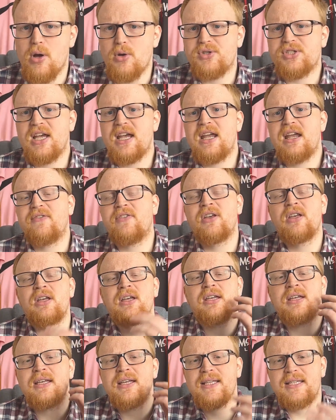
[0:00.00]
save.
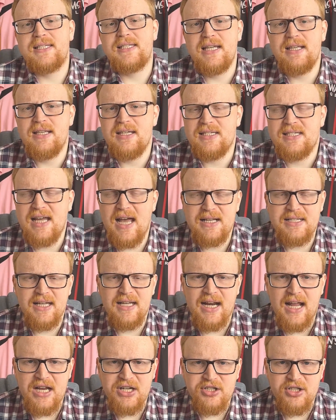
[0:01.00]
See this tactic
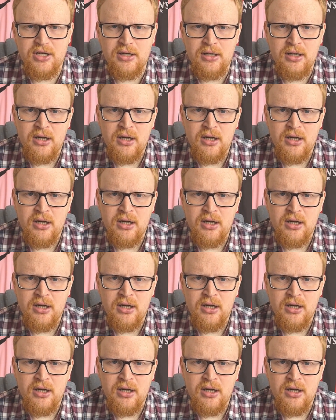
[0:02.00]
in action,